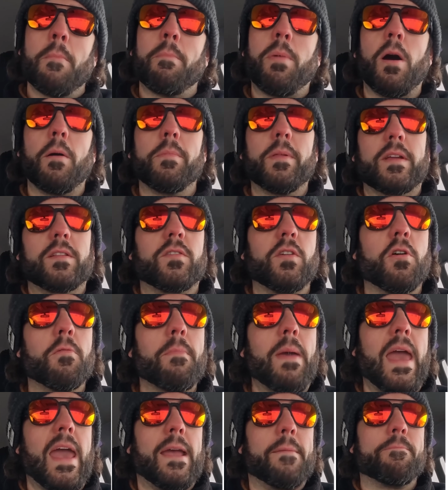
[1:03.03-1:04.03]
public
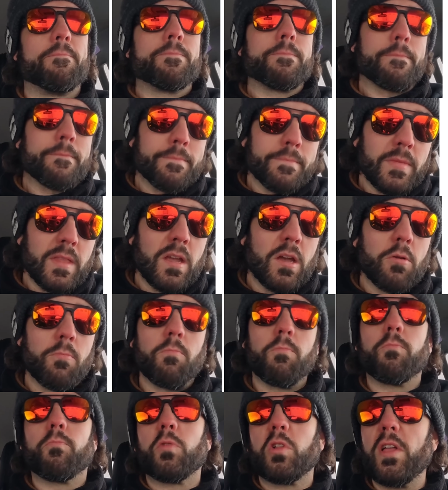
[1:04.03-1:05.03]
domain.
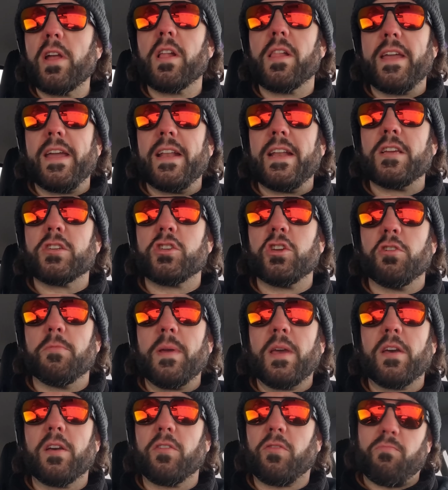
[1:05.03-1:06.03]
Clearly, an issue
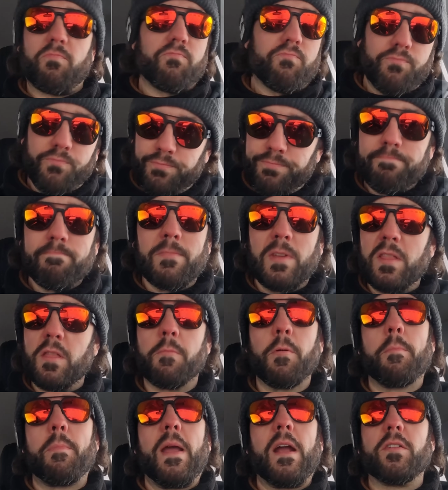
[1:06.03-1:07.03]
because in the
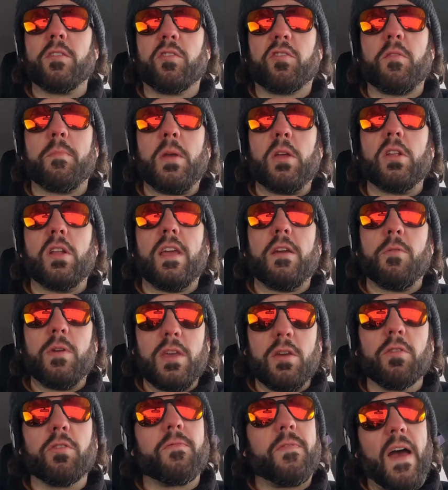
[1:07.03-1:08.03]
preparedness community, we
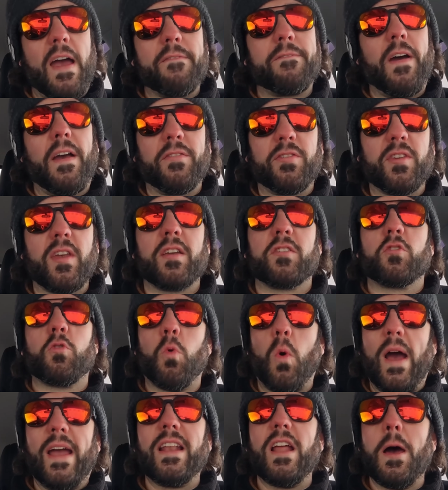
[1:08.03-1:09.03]
use 556
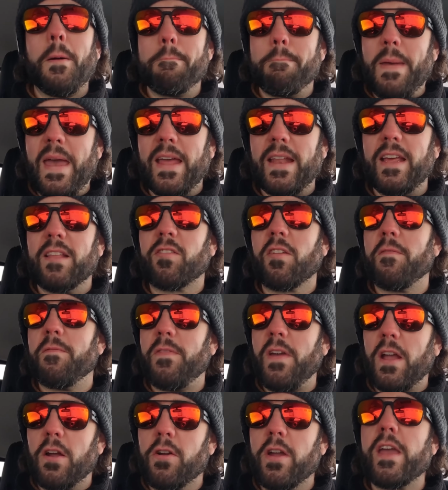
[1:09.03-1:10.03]
quite a bit. It's a
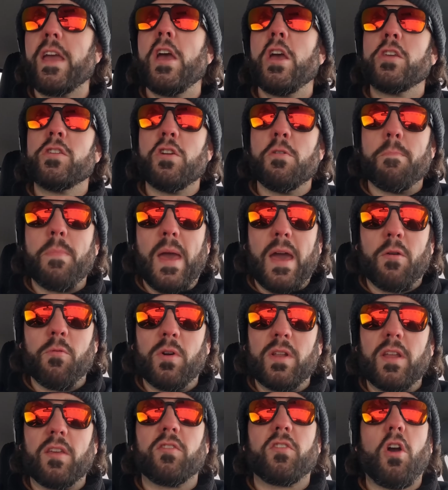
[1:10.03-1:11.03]
very
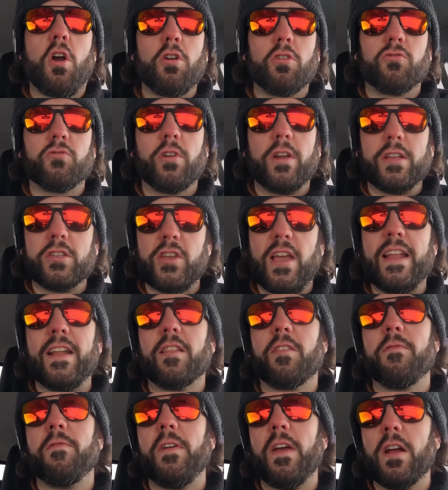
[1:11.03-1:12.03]
ubiquitous cartridge and
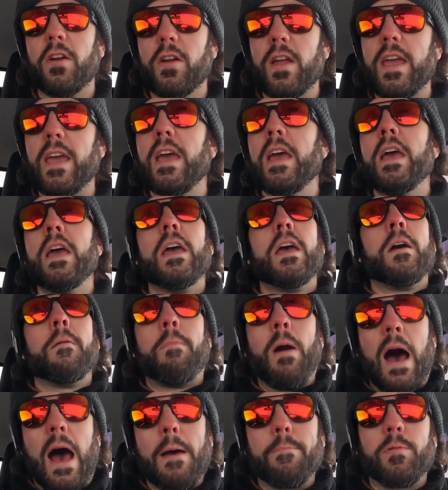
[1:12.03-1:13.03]
it's very
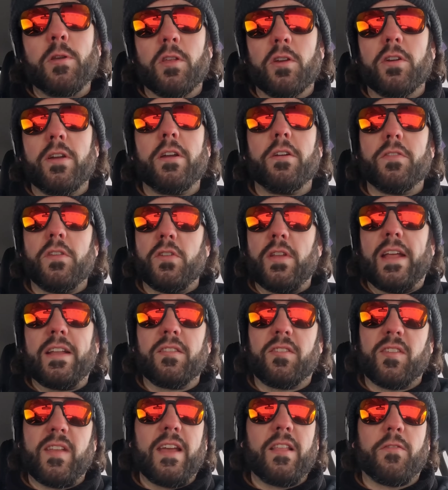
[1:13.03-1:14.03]
popular here in the
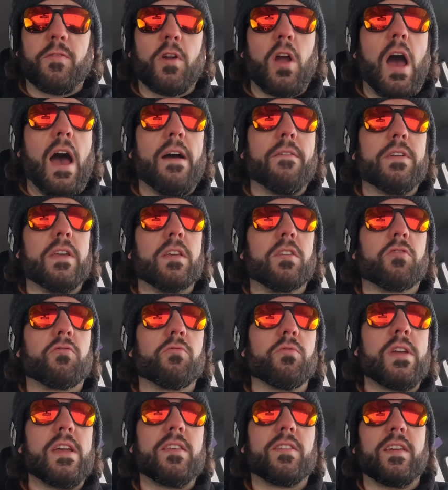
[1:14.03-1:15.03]
United States for obvious
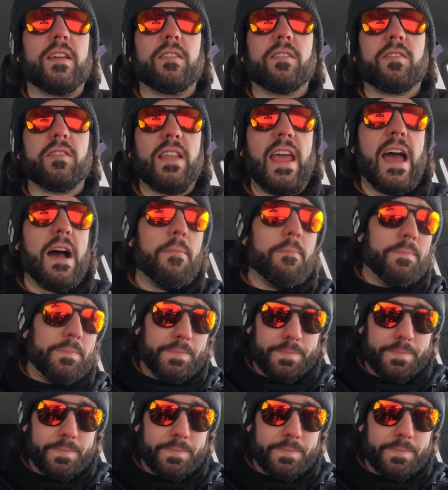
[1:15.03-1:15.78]
reasons. Now,